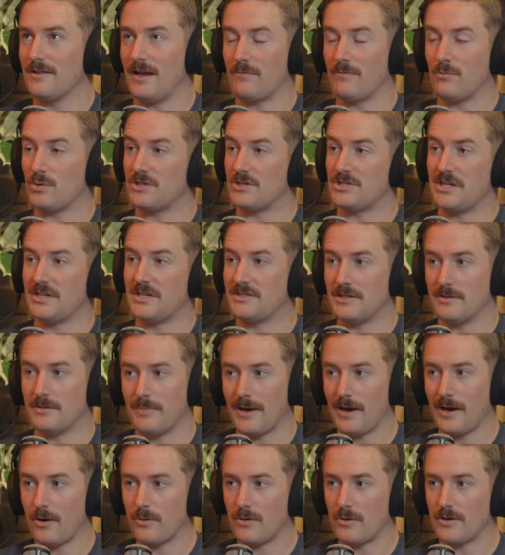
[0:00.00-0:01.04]
everyone's chasing the
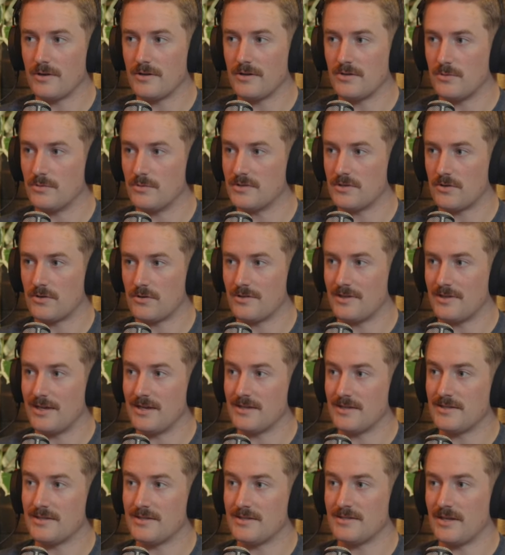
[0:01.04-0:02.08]
power and doing certain
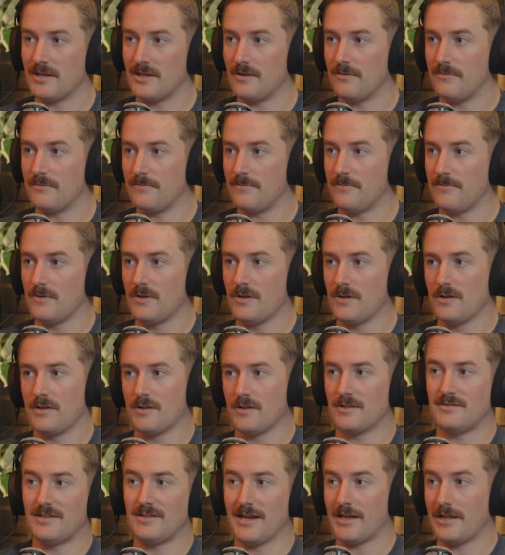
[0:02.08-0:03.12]
things instead of
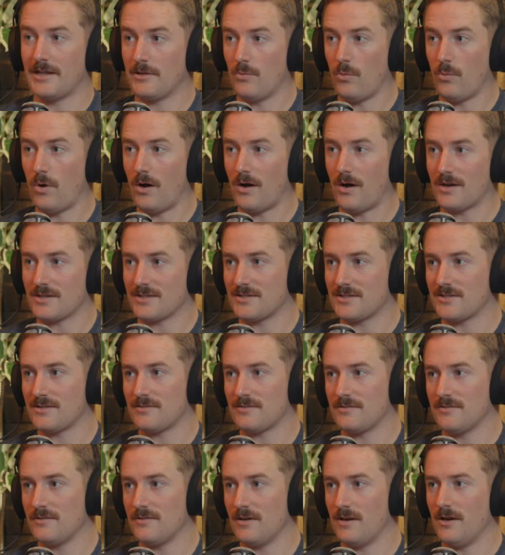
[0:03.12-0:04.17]
taking the
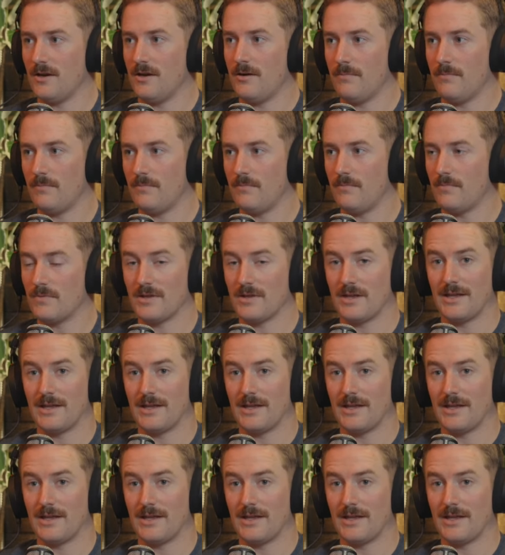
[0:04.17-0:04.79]
walks, um,